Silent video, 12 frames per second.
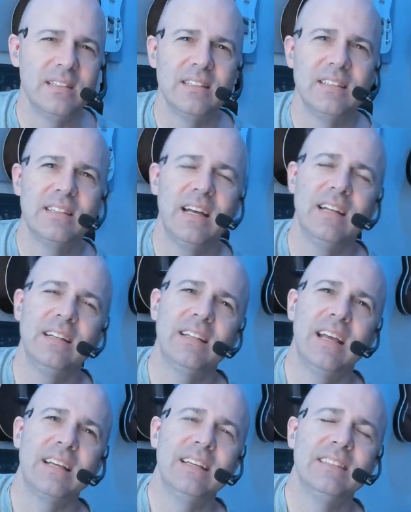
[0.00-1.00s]

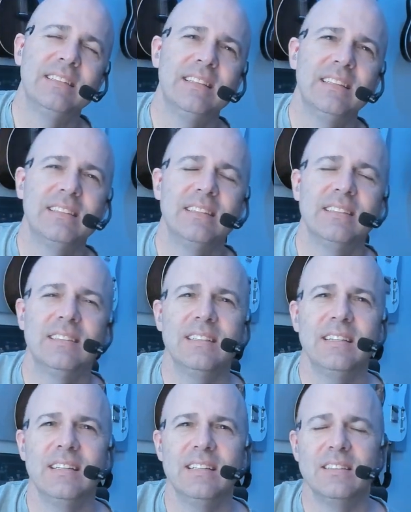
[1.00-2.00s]
That
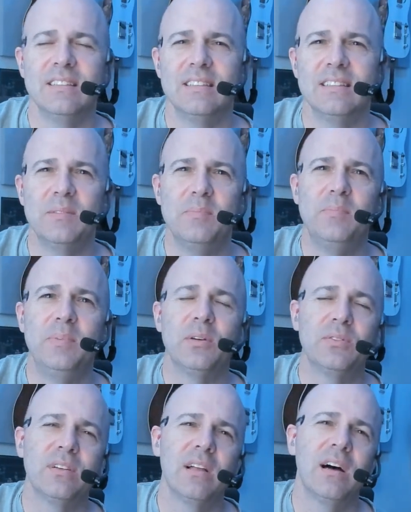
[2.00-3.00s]
consistency
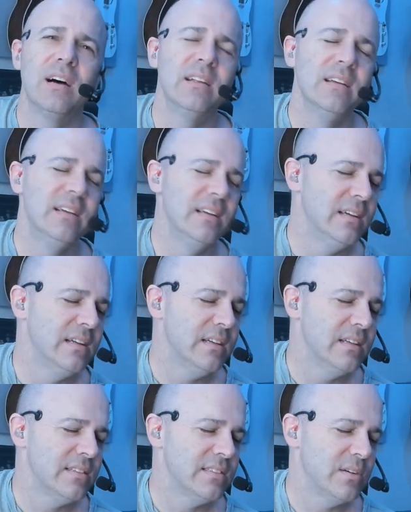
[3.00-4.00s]
builds a lot.
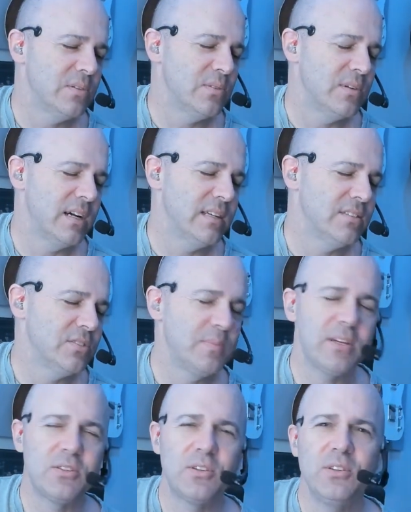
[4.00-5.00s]
So just make
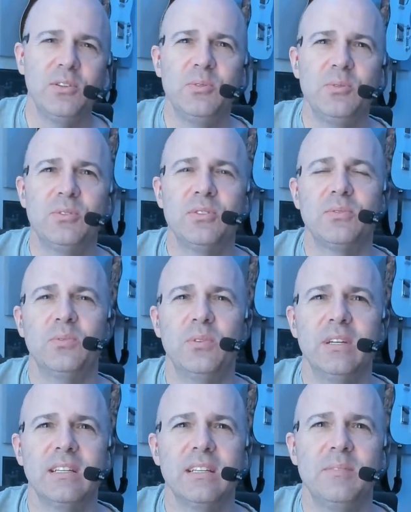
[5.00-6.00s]
sure you just
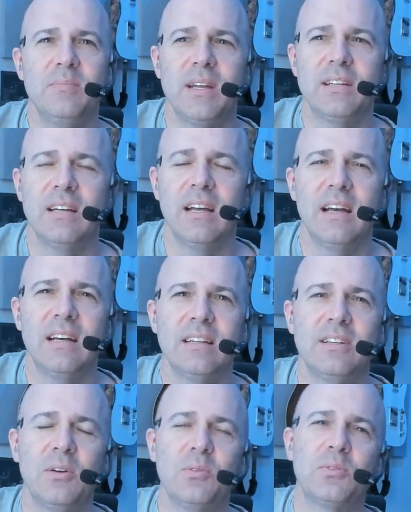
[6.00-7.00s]
really
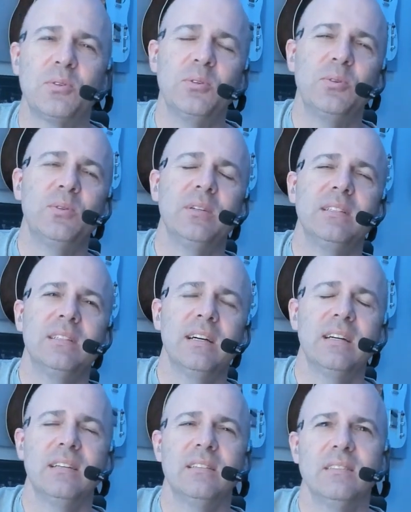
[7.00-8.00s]
go through and
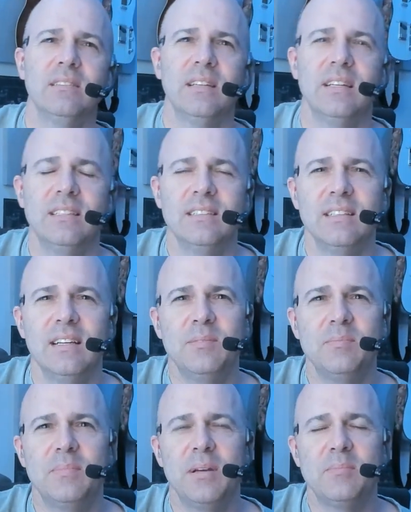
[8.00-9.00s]

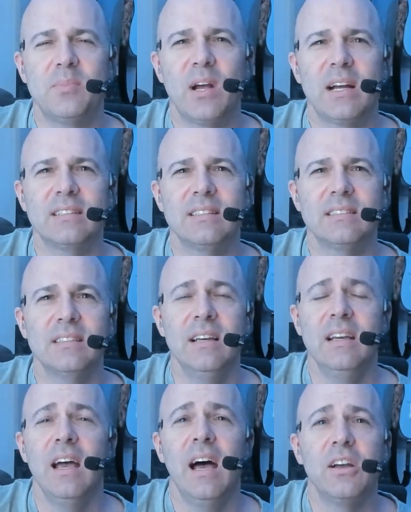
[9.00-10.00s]
practice.
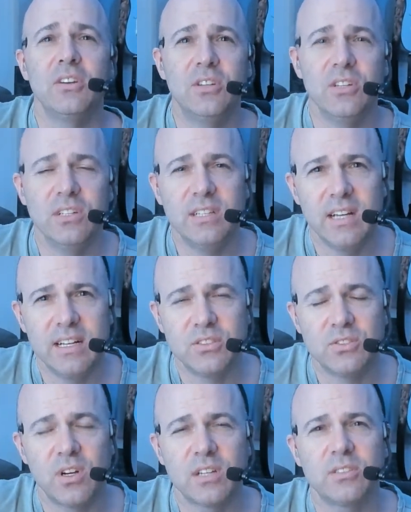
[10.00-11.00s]
A good
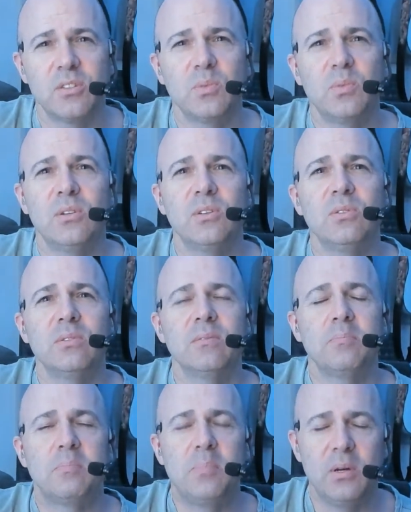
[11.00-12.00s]
instructor will
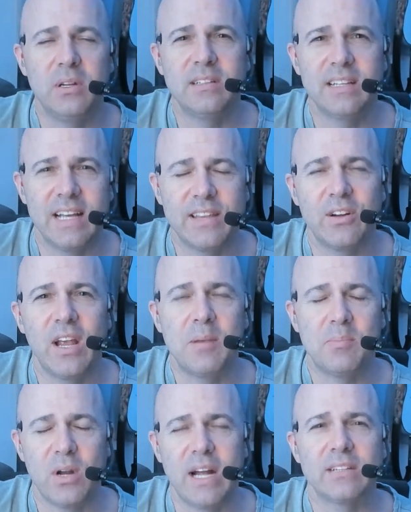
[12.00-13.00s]
put together a
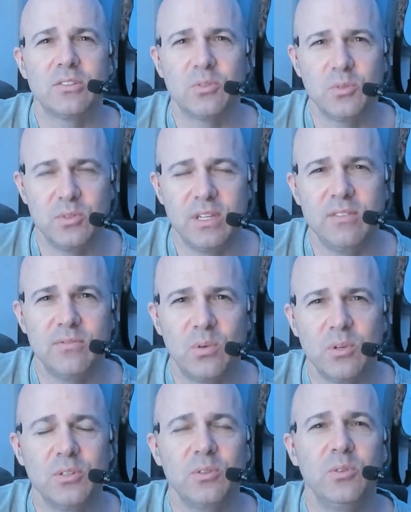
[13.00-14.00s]
practice routine
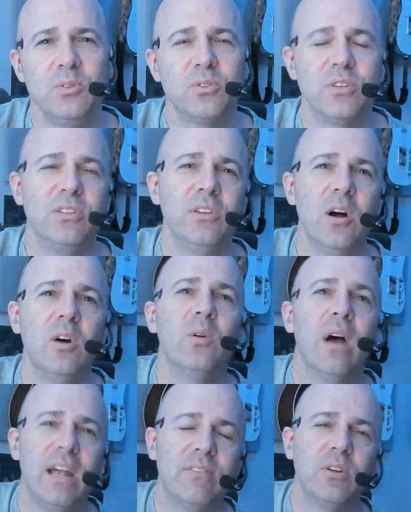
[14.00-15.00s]
for you. You should know
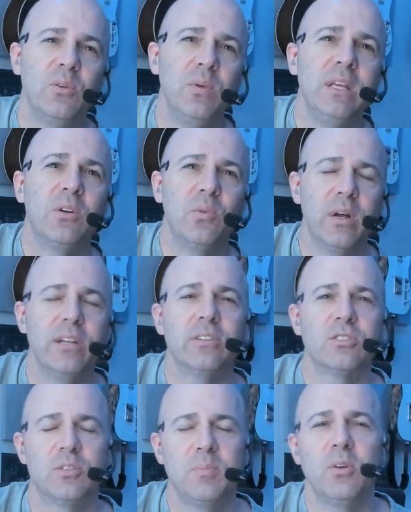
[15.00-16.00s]
every week what you're
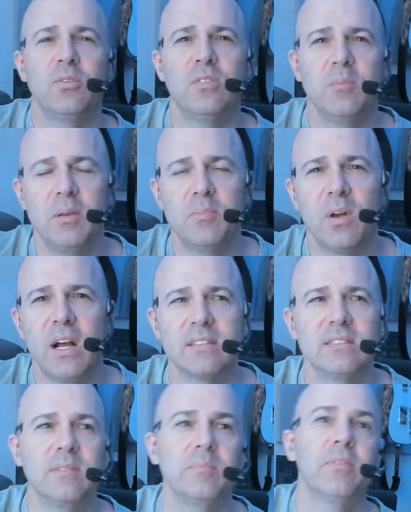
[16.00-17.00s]
supposed to be
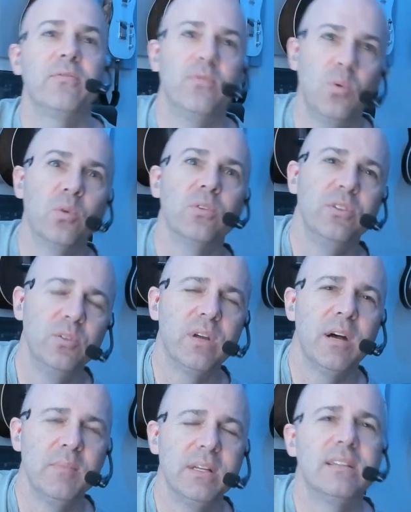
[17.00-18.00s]
practicing before you
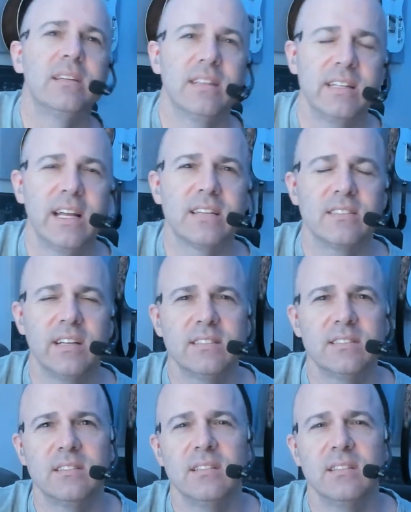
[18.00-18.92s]
come into the next lesson.